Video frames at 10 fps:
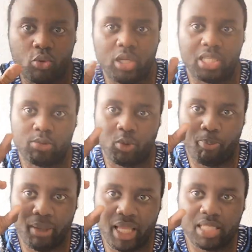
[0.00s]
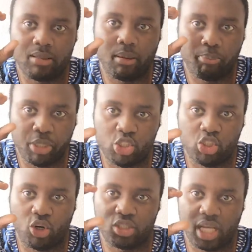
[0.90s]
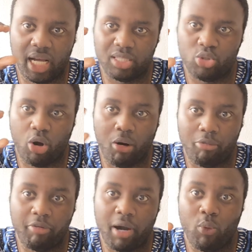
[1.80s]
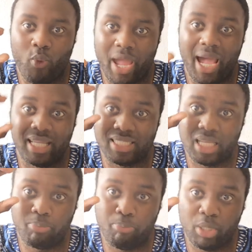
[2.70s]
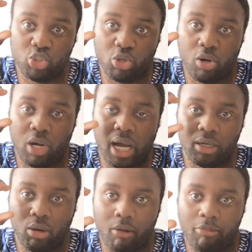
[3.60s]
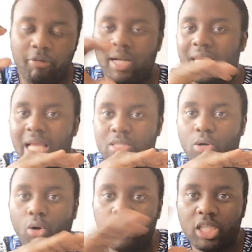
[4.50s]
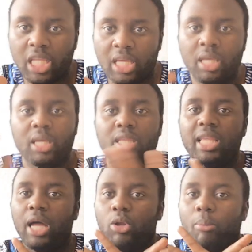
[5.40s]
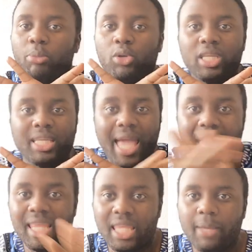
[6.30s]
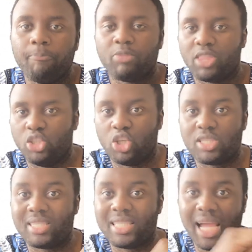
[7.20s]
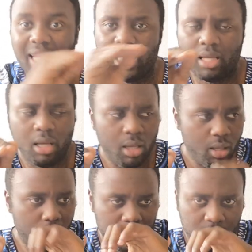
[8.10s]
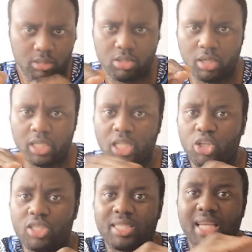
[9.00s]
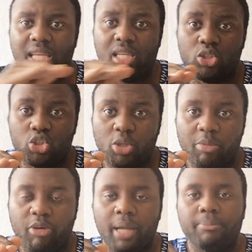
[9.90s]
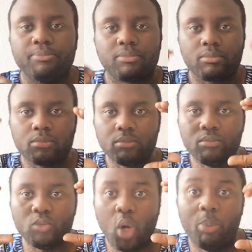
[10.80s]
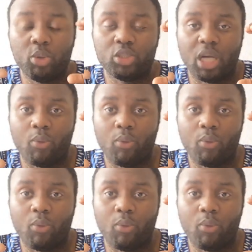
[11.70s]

to do is to place pictures and your offer where I said picture and offer. That's the only thing. They are not building anything. They're just signing sorry, they just sign into Shopify, upload